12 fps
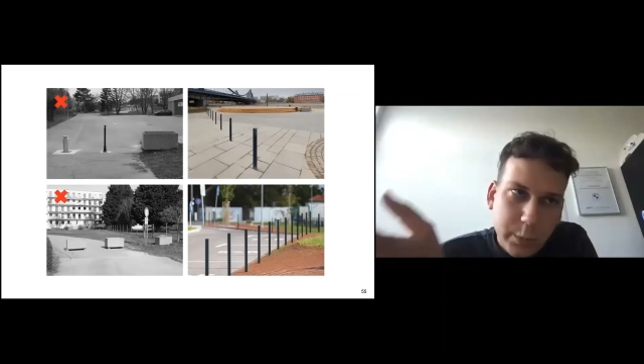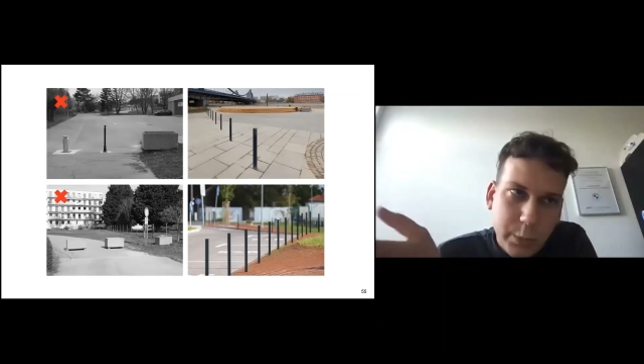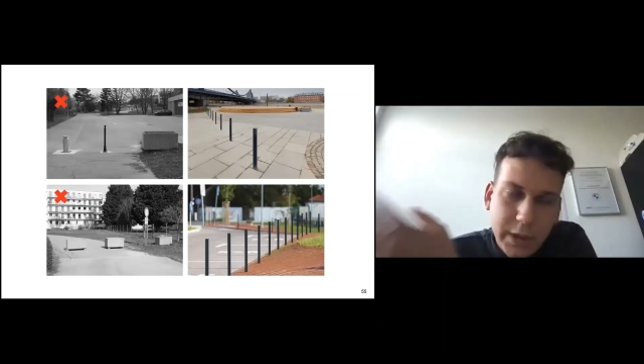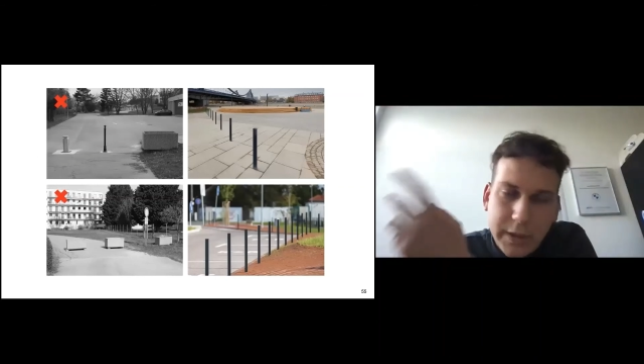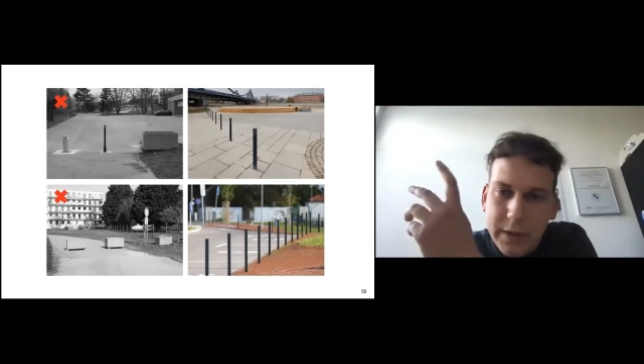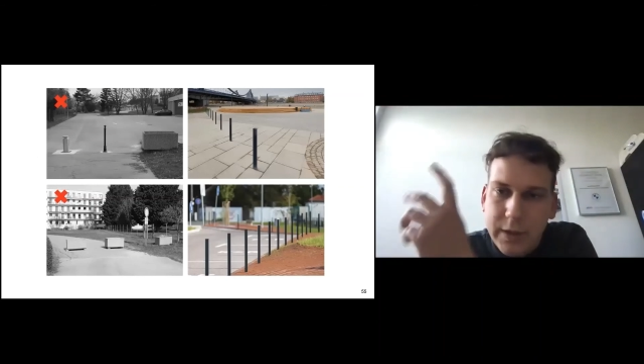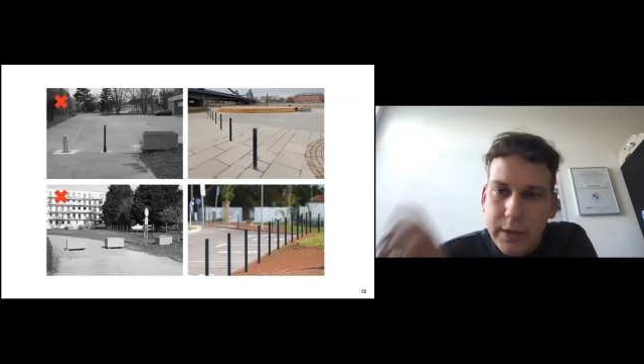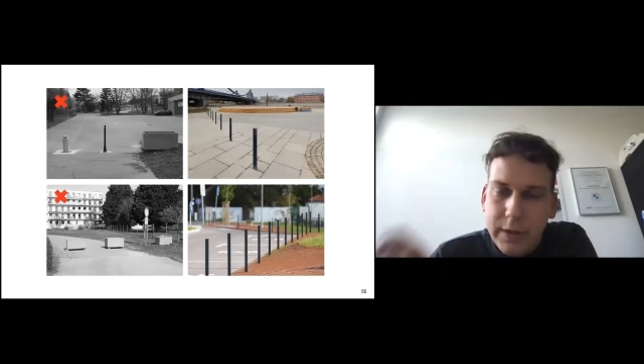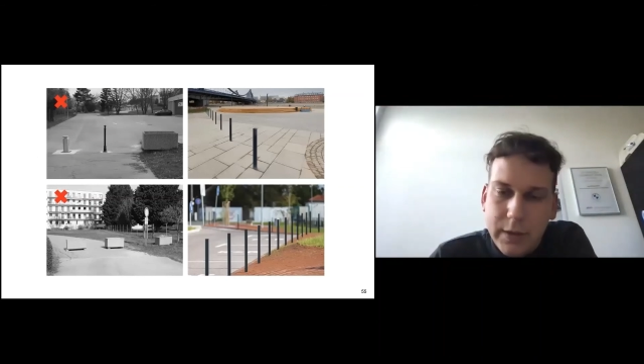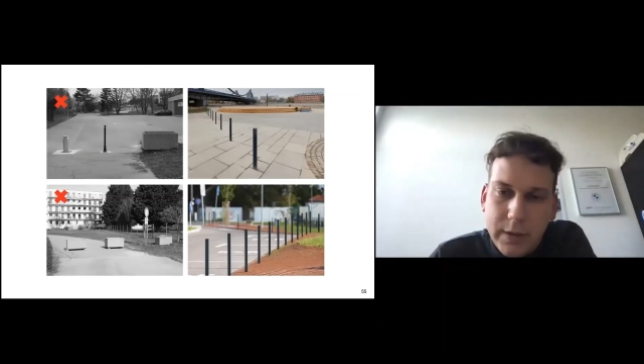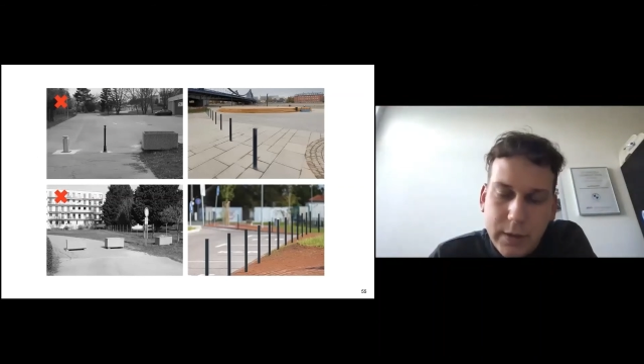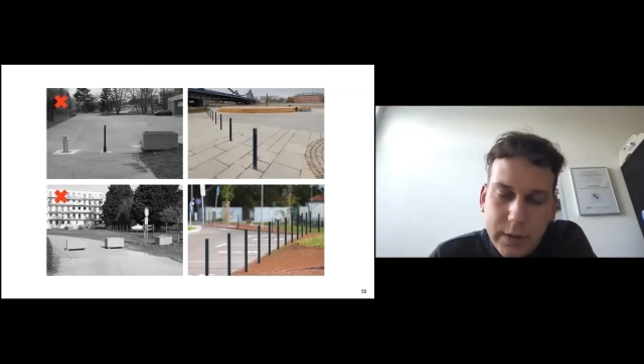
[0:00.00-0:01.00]
places and
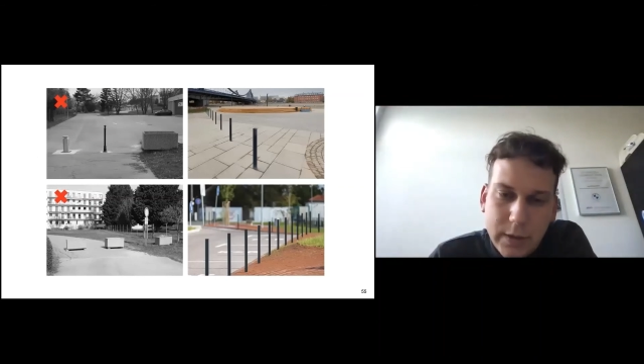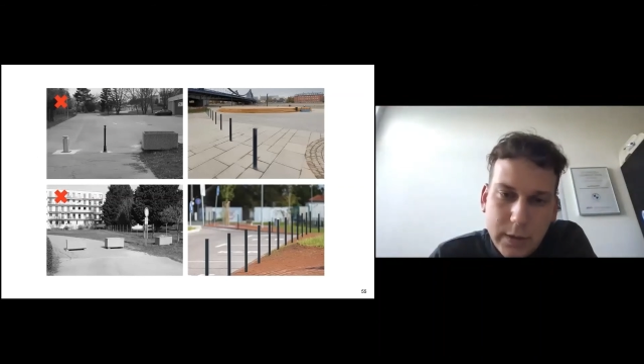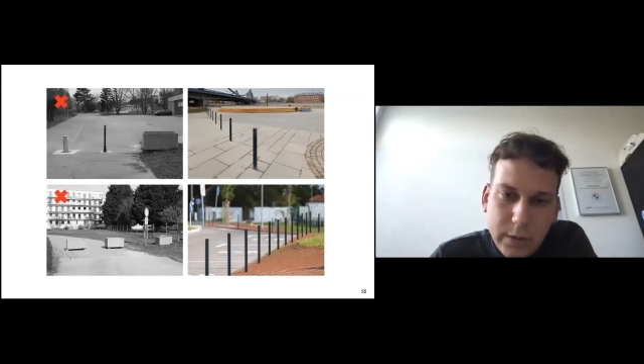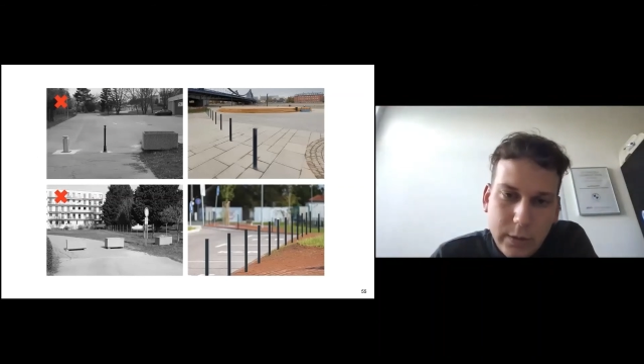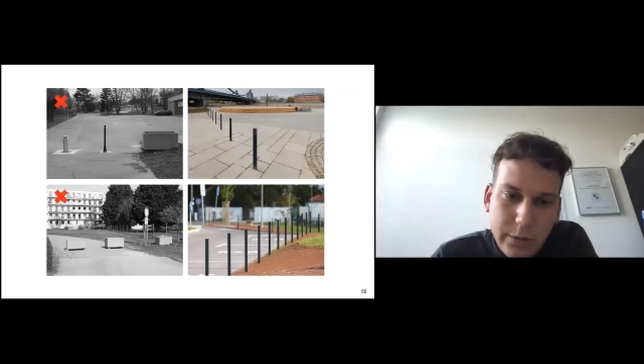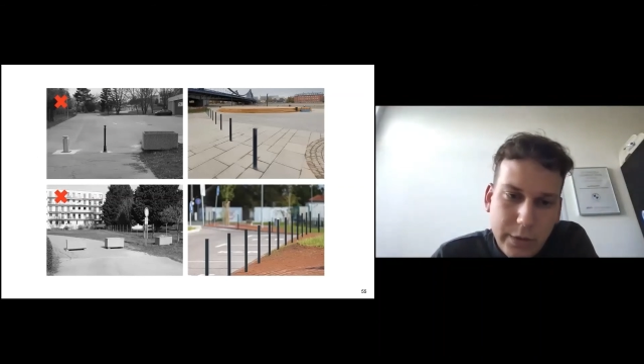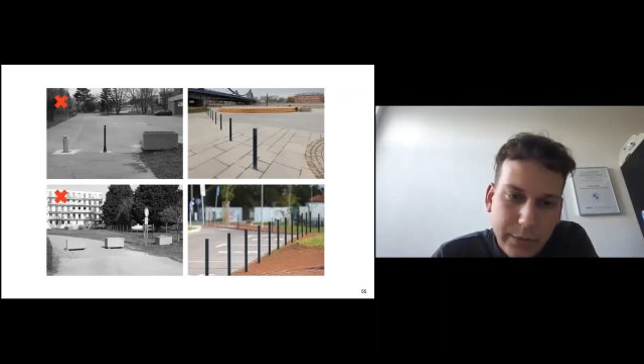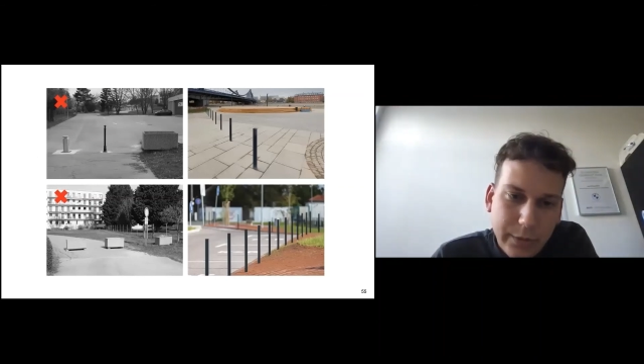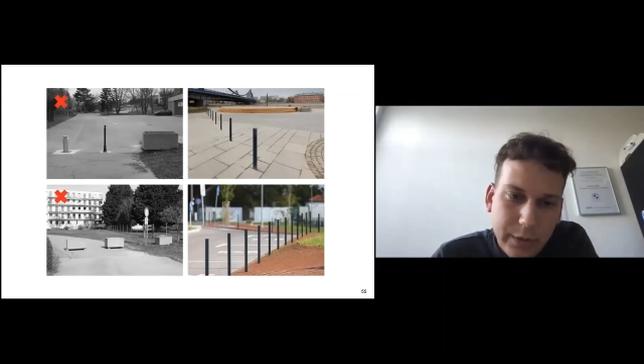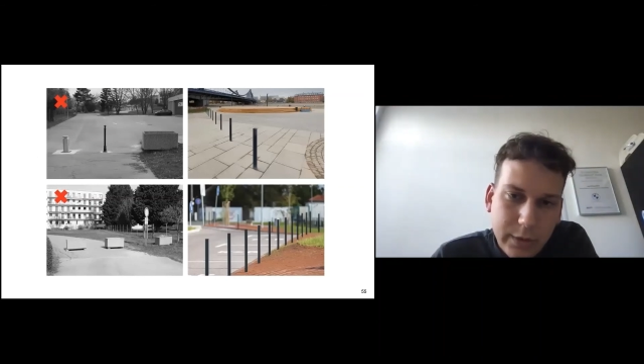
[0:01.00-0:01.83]
cities all around